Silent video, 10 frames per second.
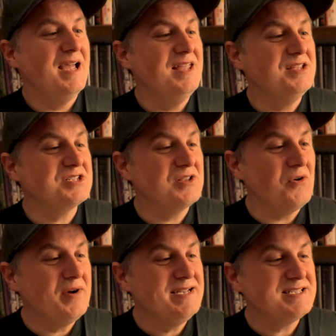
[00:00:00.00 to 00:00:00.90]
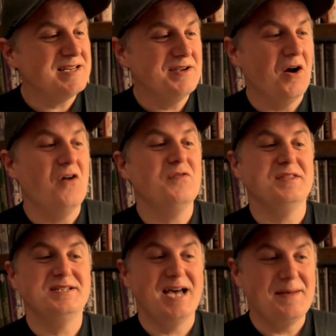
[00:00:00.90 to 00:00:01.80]
In this gloriously
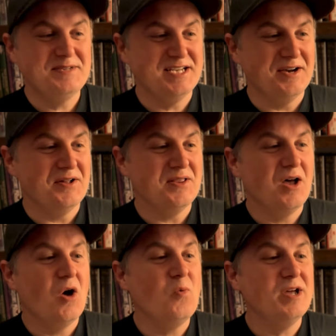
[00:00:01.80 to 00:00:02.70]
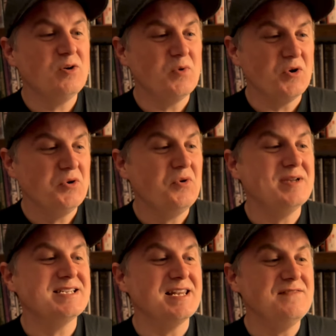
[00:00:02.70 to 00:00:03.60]
over-the-top tale, a widower who
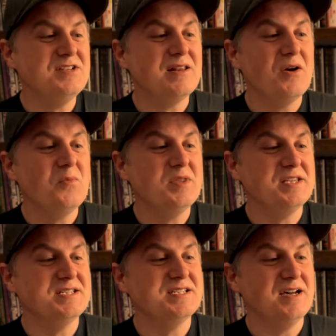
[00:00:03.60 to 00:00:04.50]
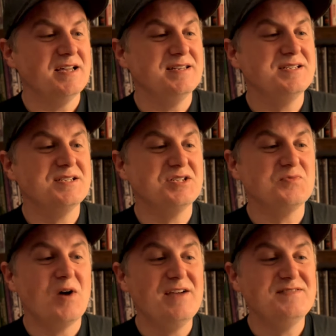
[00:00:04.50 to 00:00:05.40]
has lived alone with his son since his
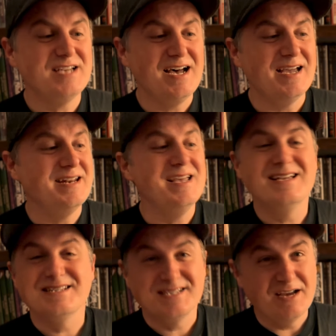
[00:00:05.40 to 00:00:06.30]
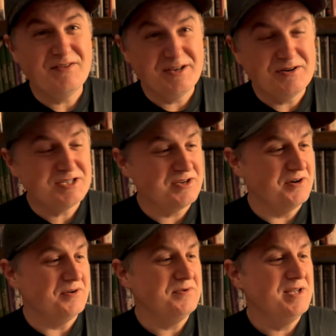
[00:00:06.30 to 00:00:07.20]
wife died seven years
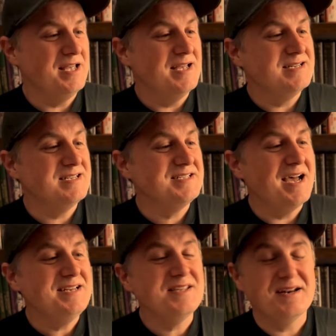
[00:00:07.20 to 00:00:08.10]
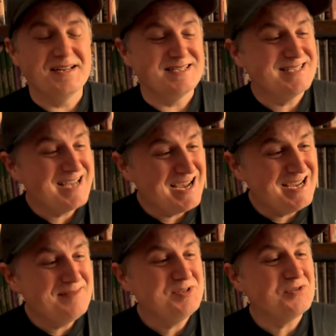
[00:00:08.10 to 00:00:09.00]
ago decides that it is
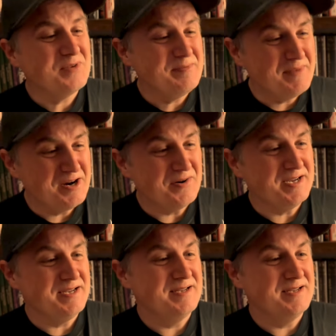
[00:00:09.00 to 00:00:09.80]
time to remarry.